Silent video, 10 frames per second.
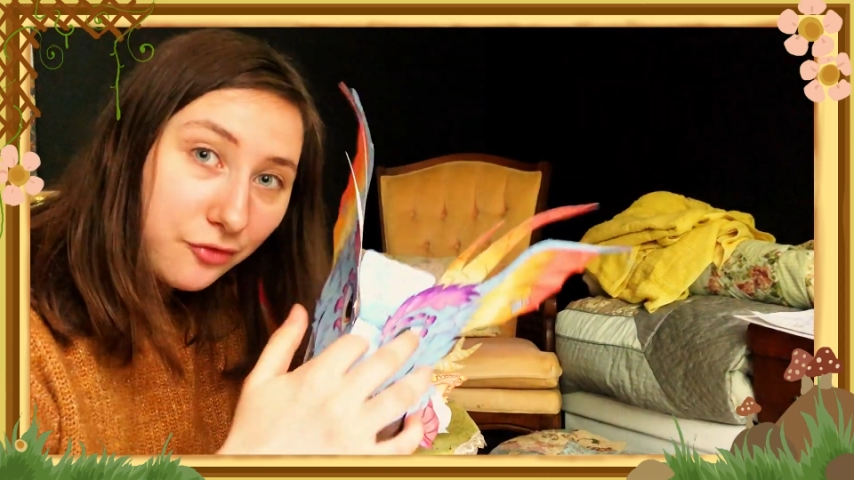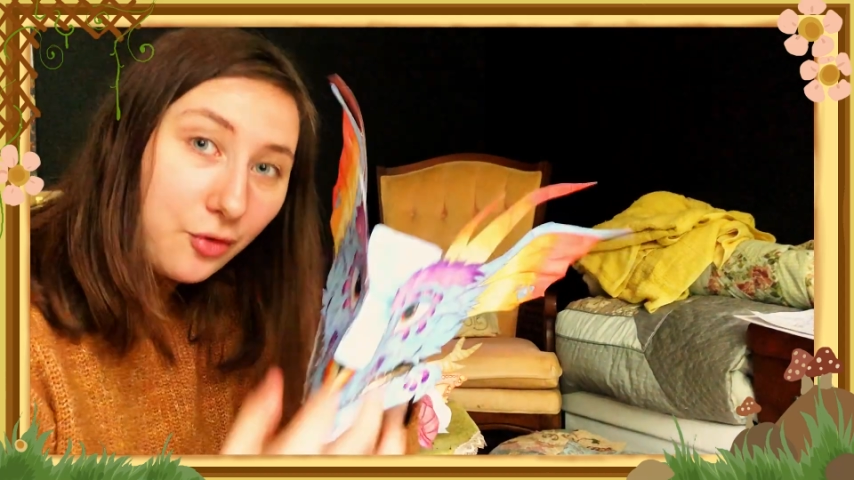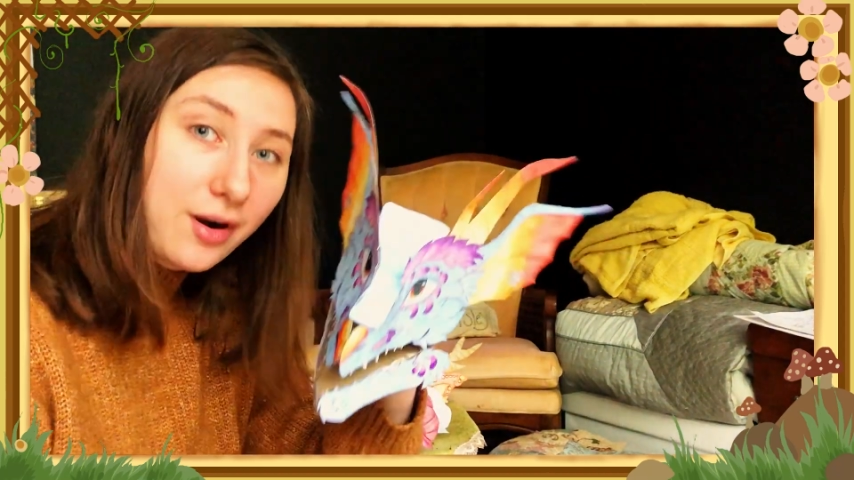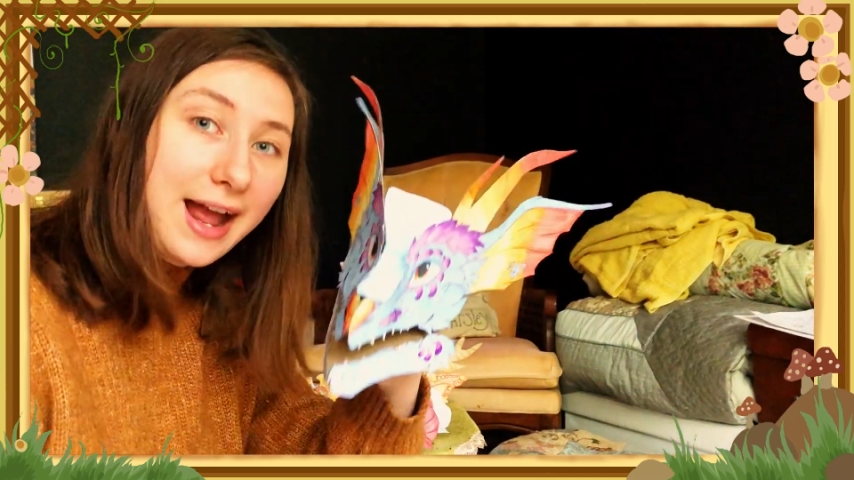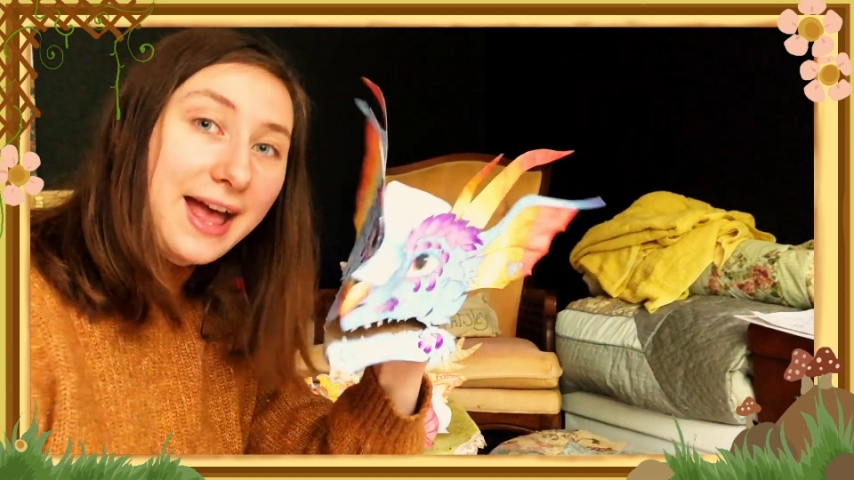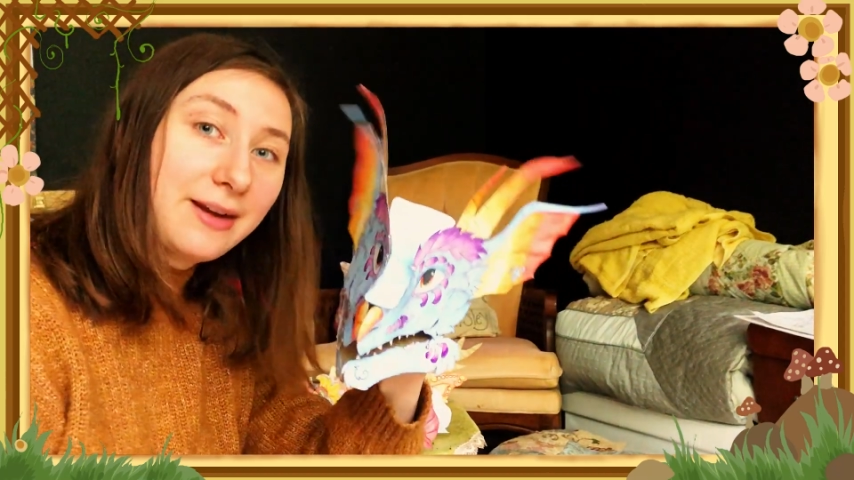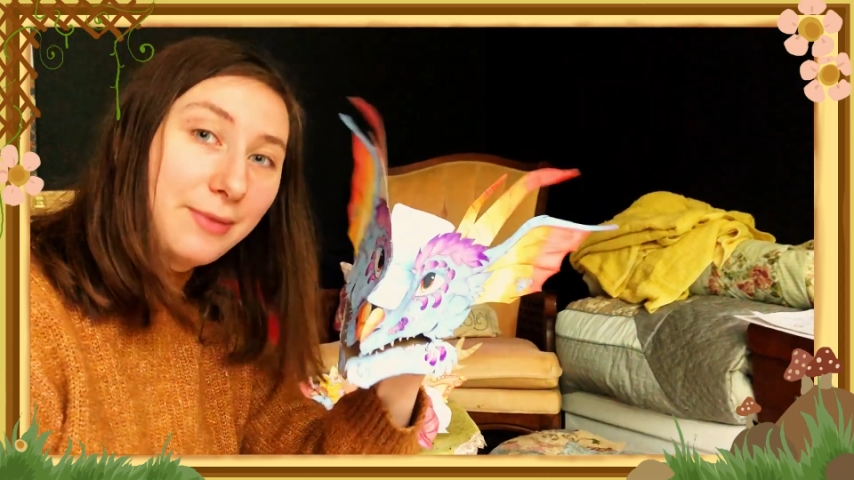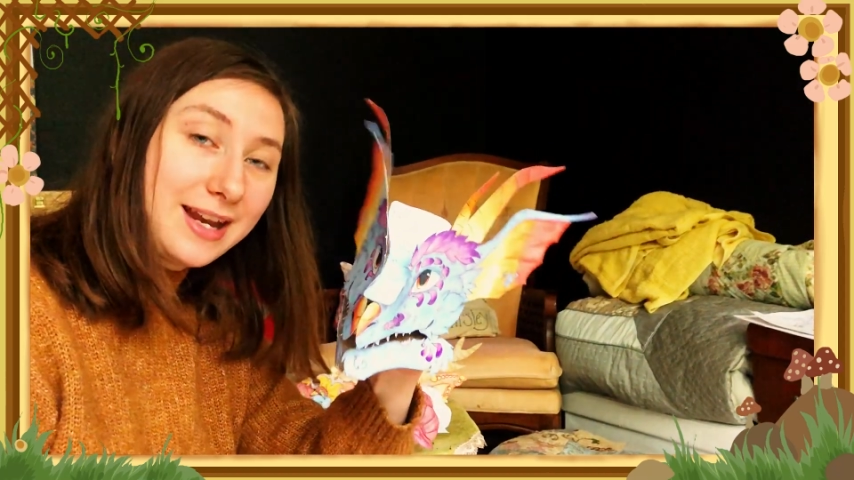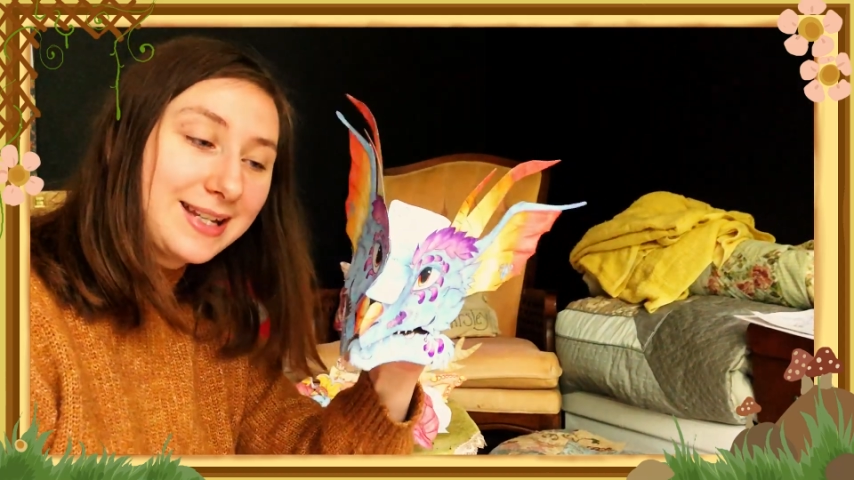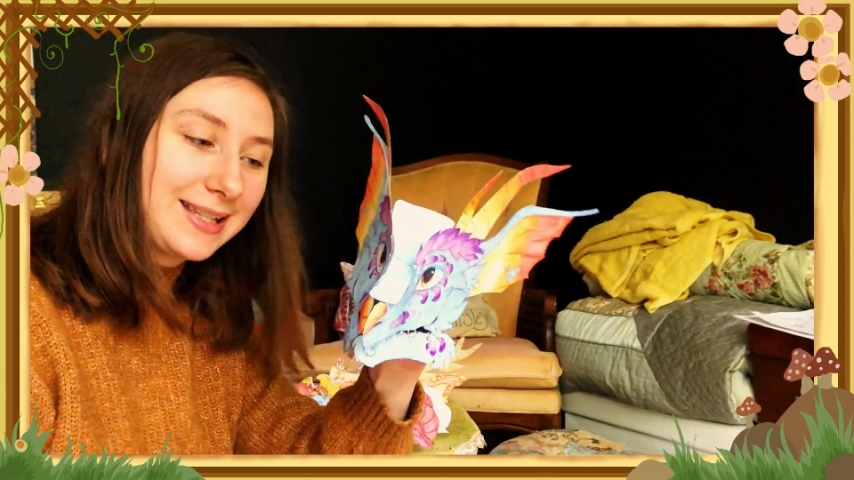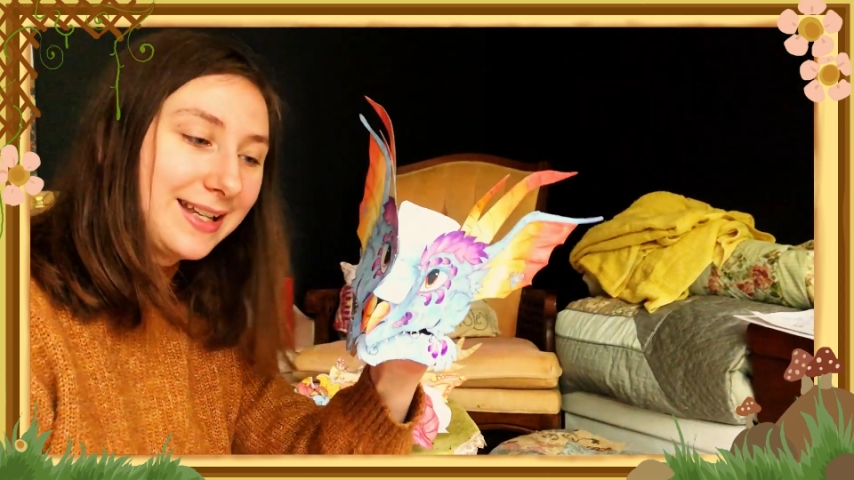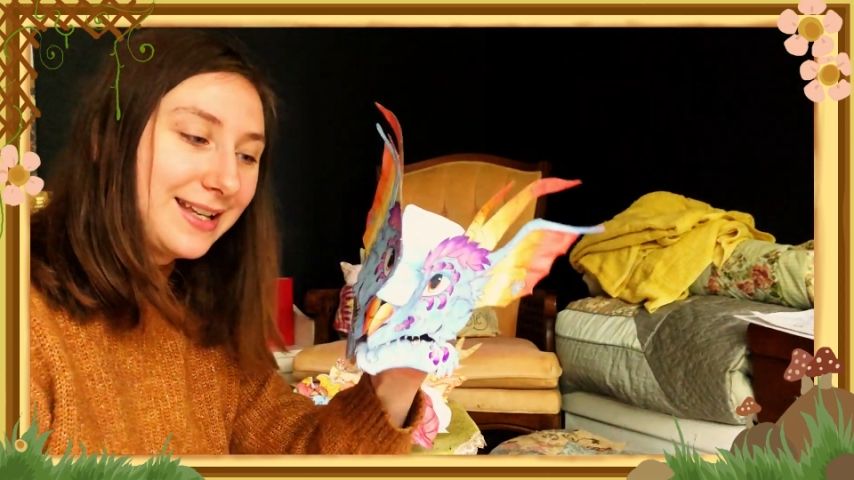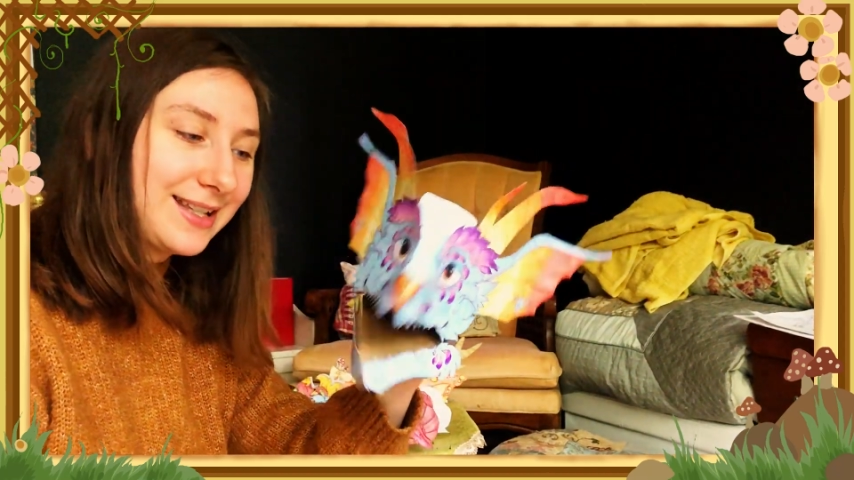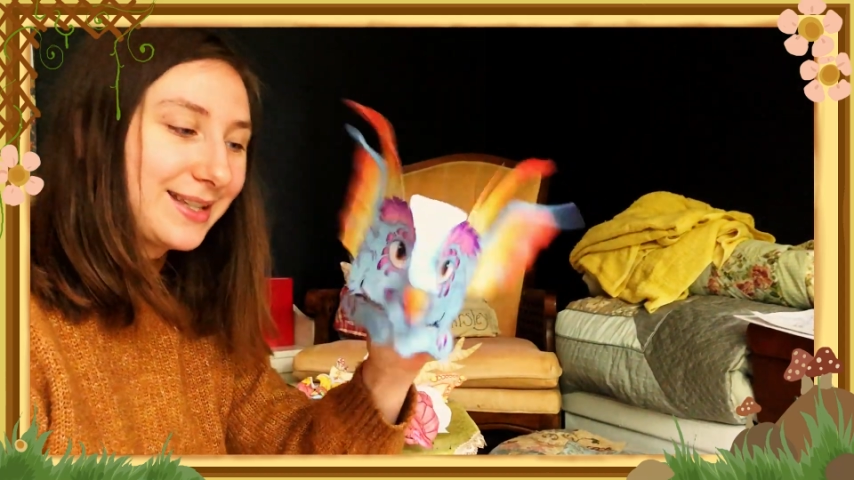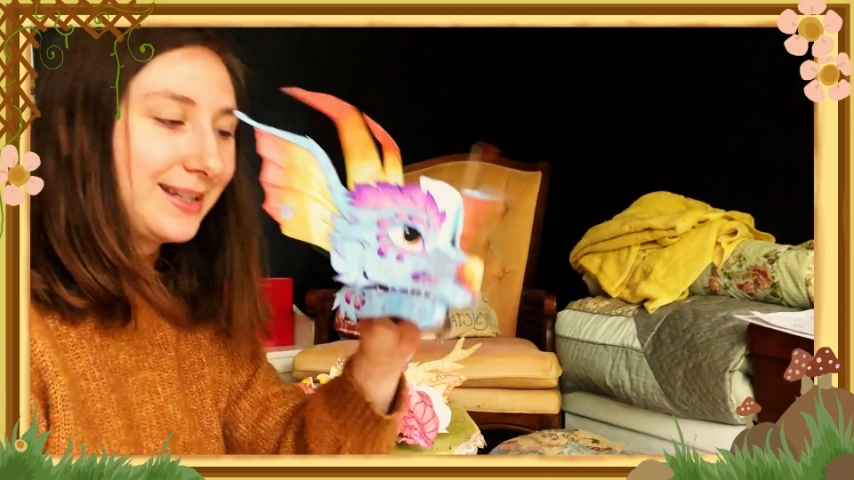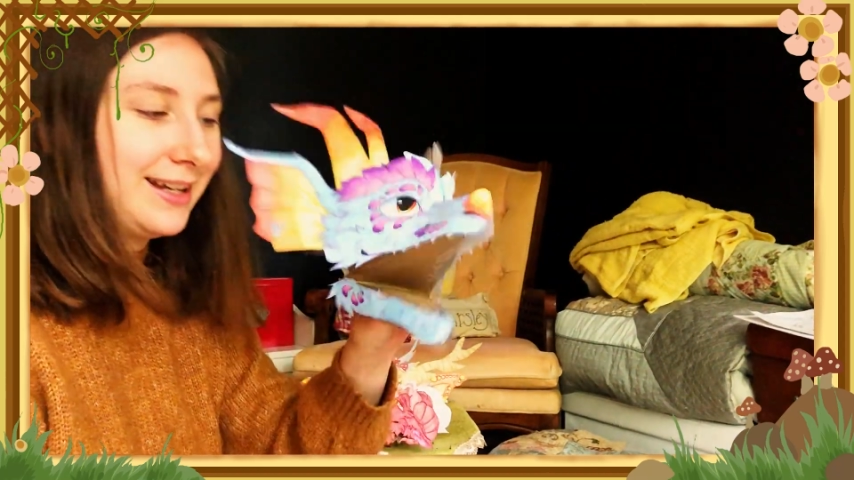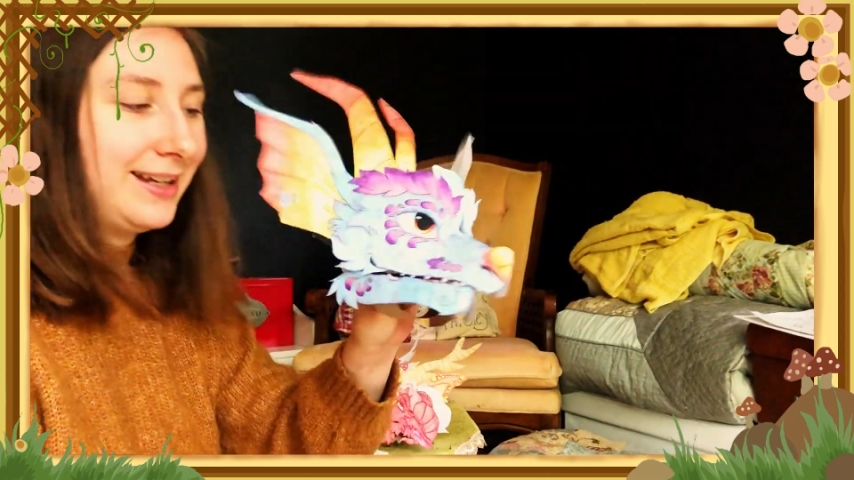forehead pieces.